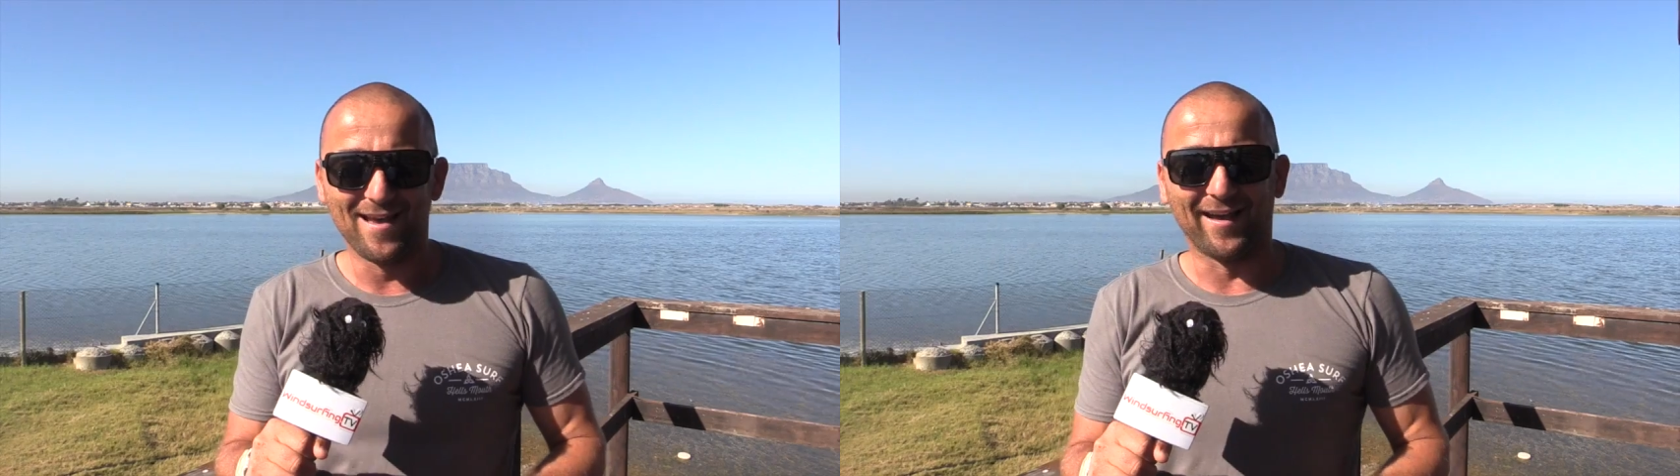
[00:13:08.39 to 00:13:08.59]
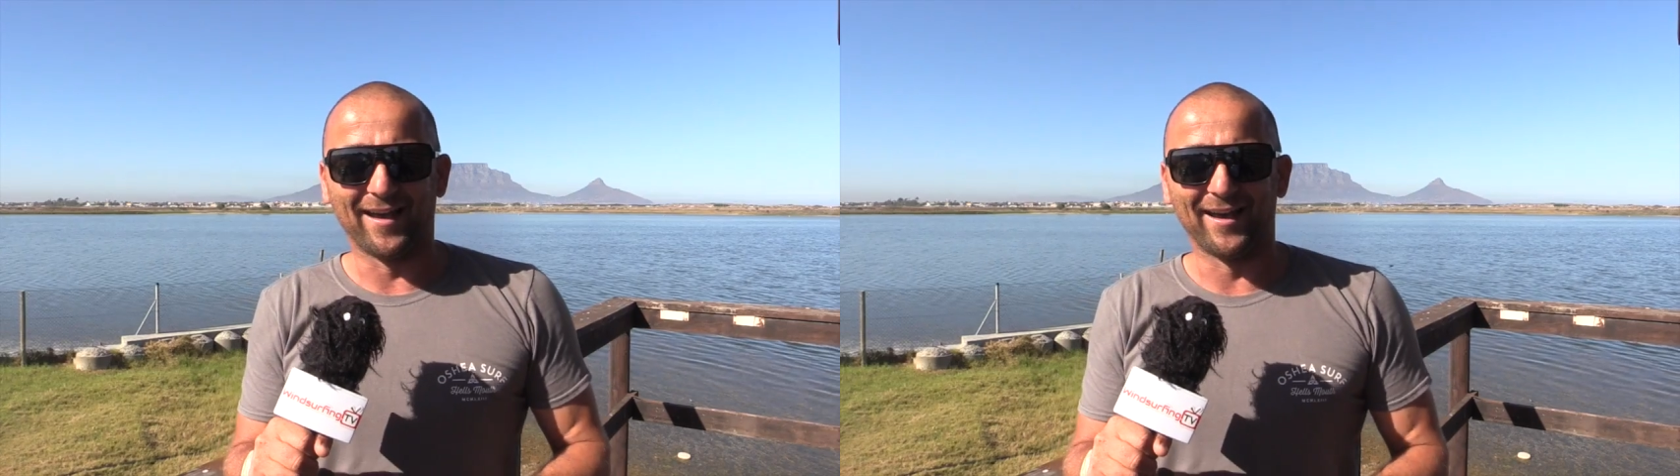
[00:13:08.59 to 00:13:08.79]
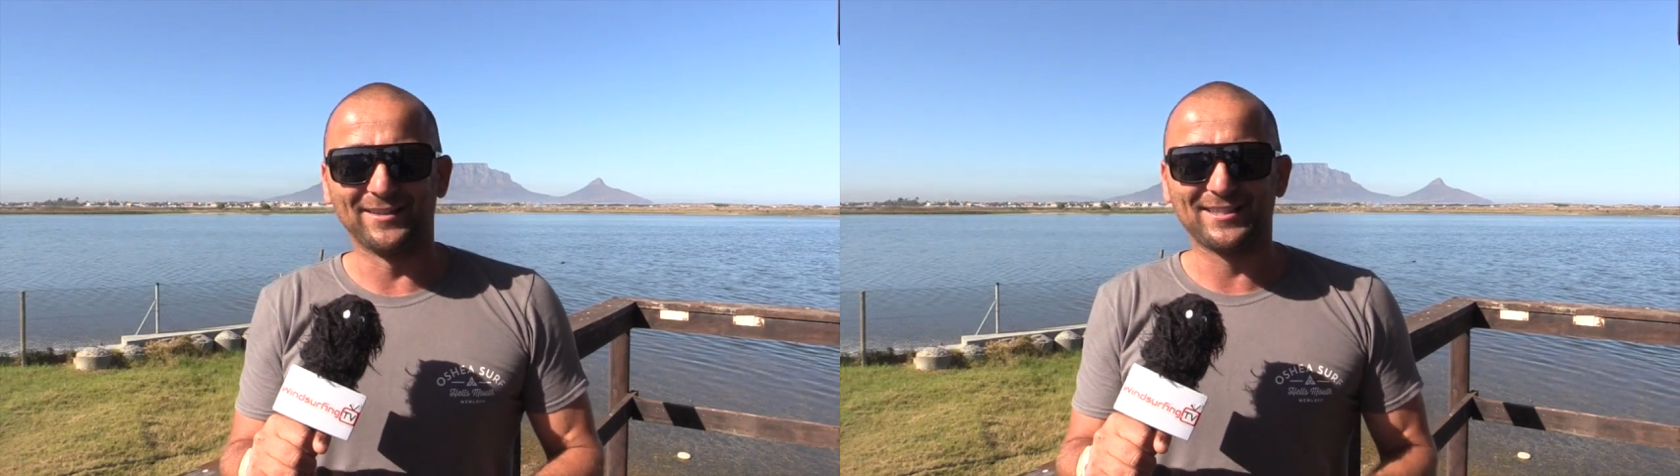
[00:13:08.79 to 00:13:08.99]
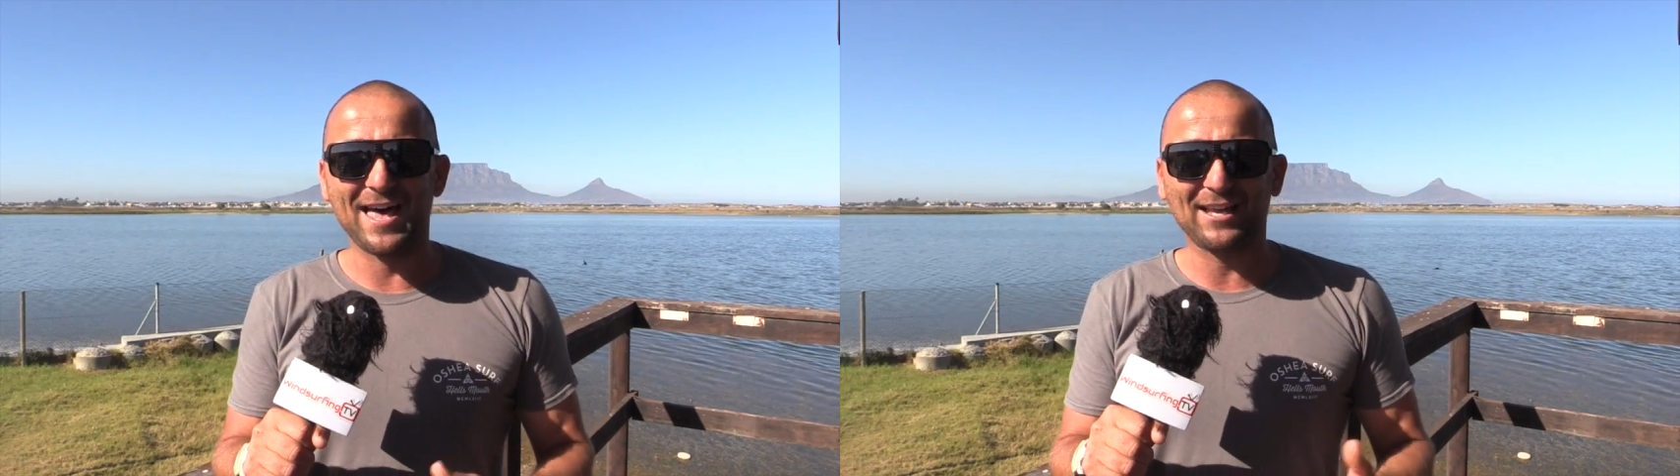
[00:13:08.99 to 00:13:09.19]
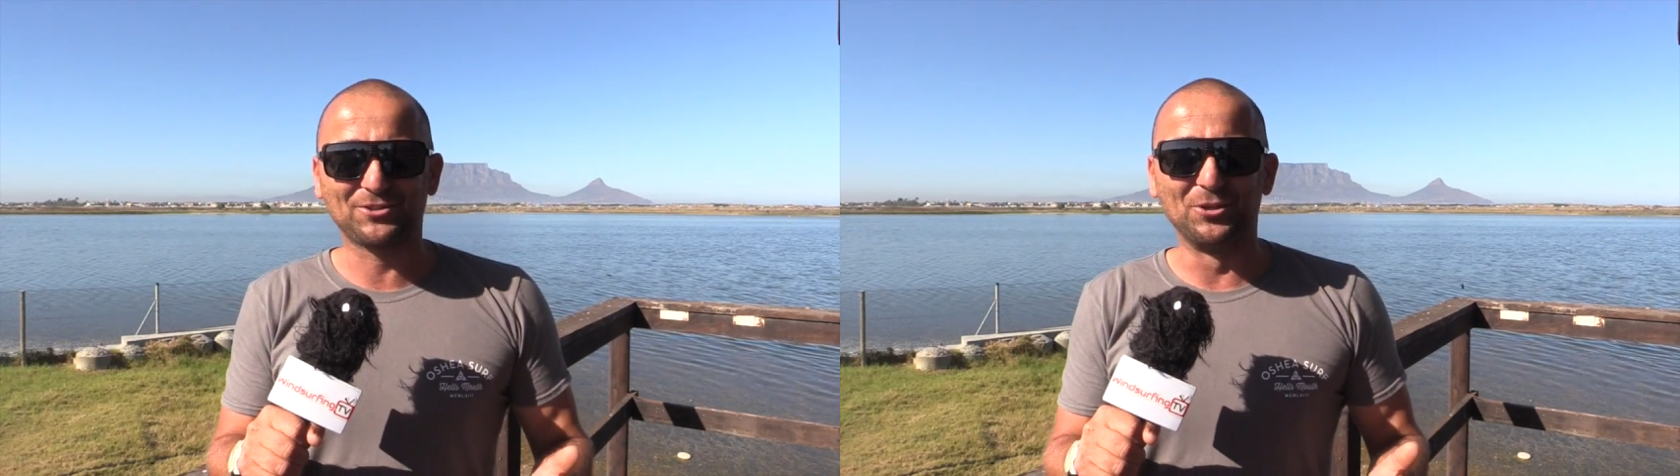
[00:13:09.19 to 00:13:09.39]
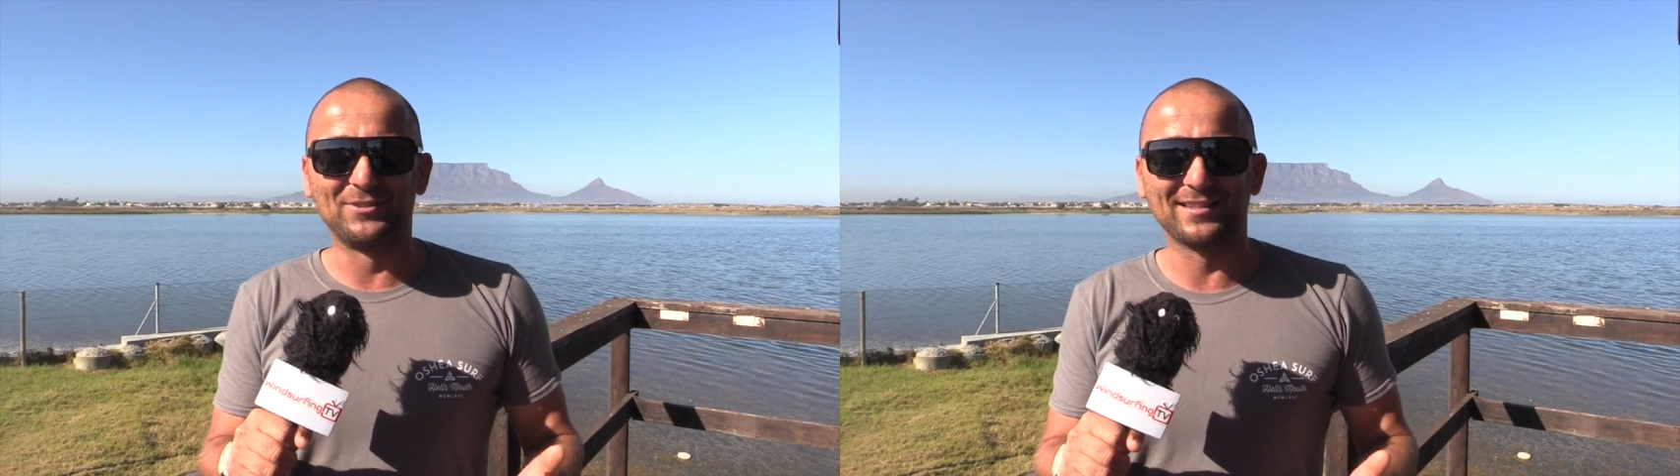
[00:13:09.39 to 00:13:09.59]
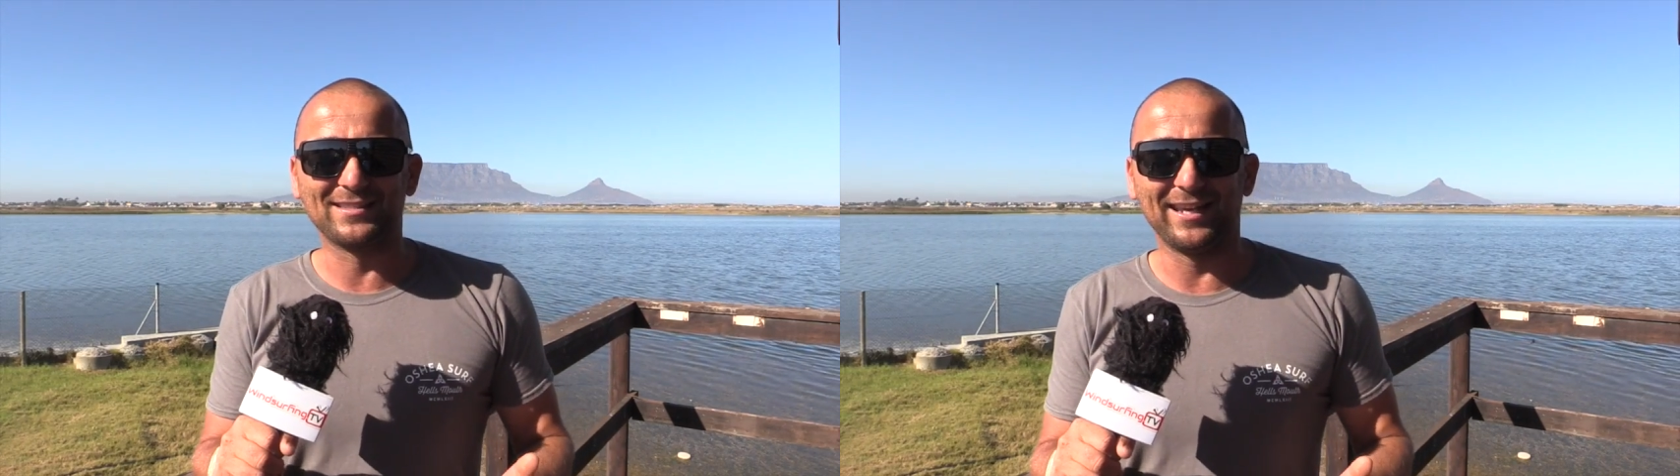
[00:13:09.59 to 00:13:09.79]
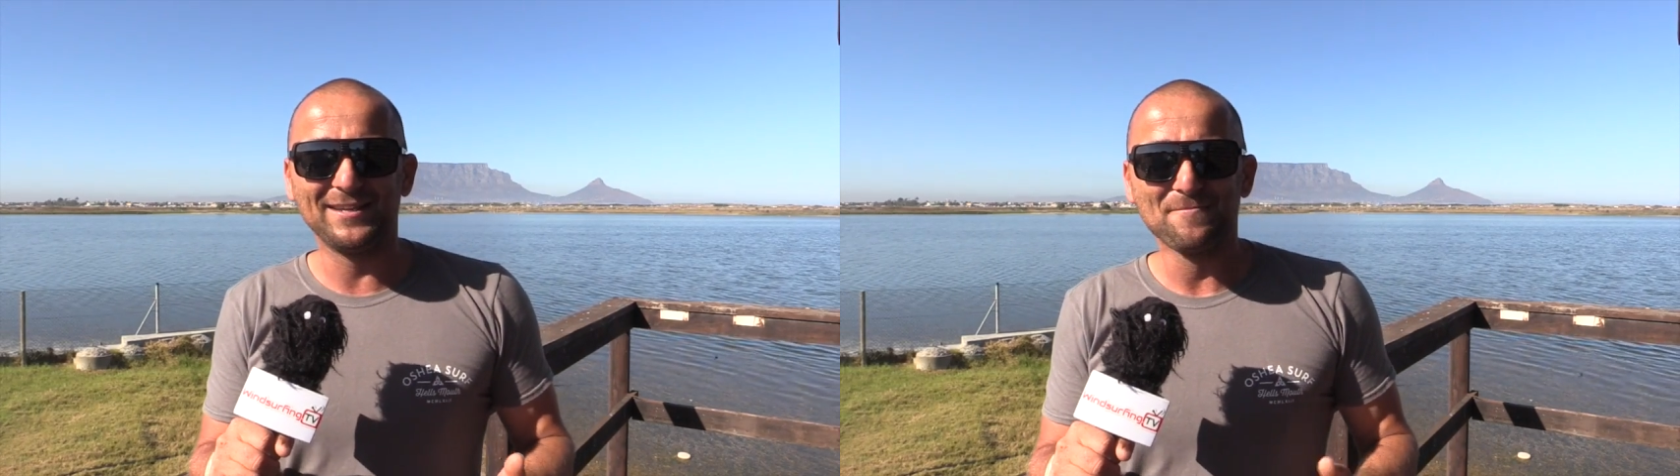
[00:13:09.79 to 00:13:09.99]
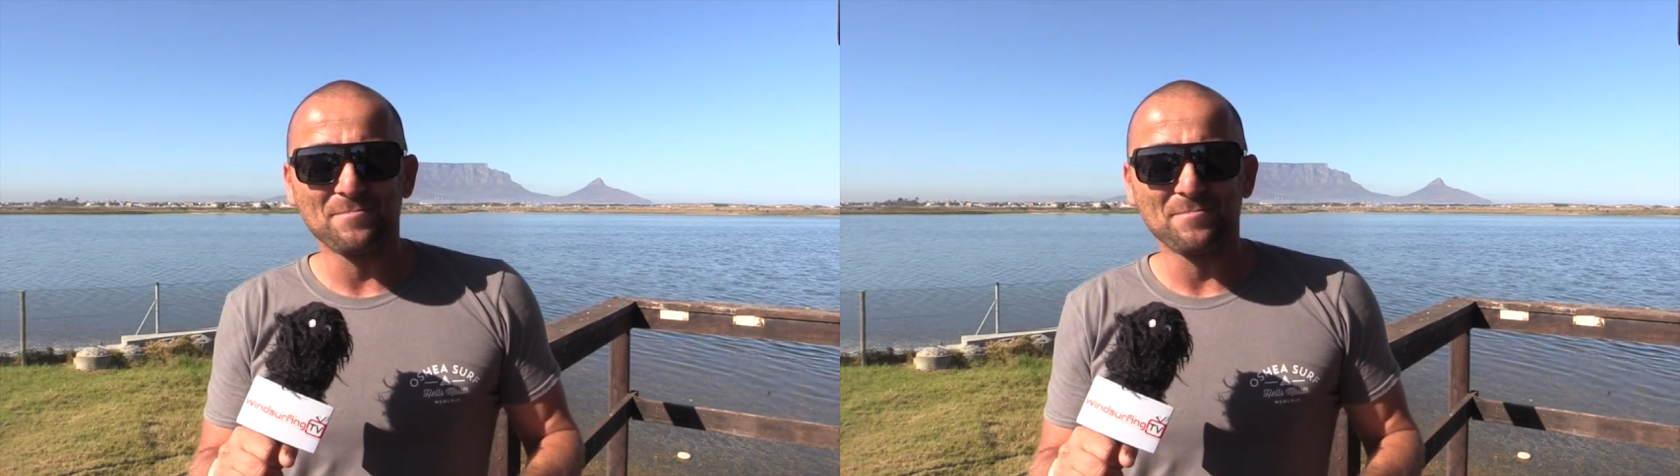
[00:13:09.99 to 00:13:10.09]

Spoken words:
So that's good to see.